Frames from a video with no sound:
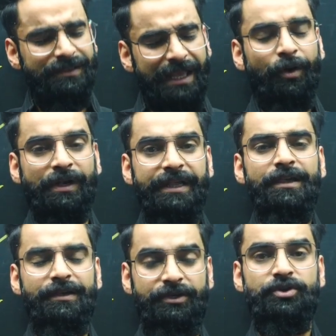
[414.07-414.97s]
Then only
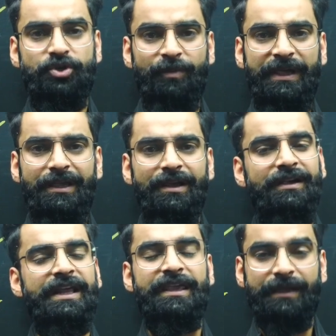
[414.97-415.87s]
you should be
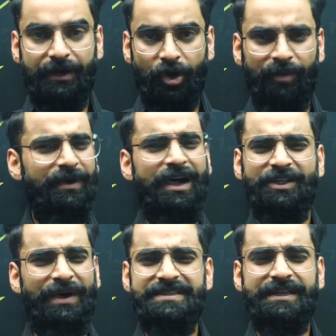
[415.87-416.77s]
taking a drop.
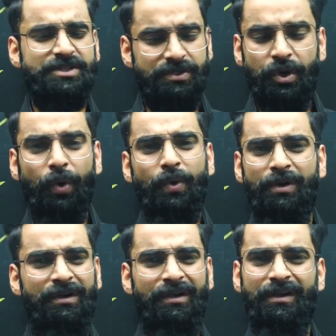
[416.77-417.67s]
Otherwise, there is no,
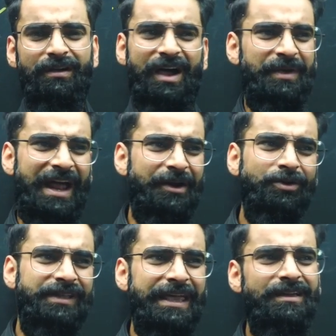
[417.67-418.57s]
I mean, I
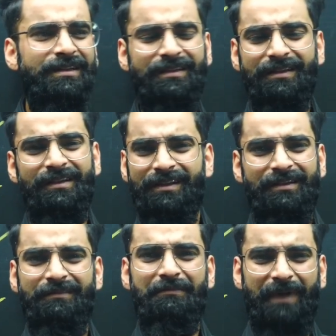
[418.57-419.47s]
don't think,
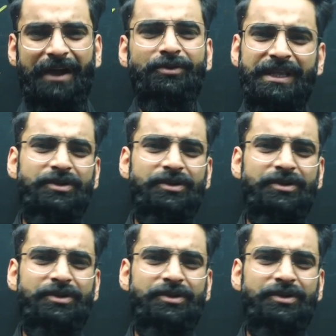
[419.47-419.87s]
I don't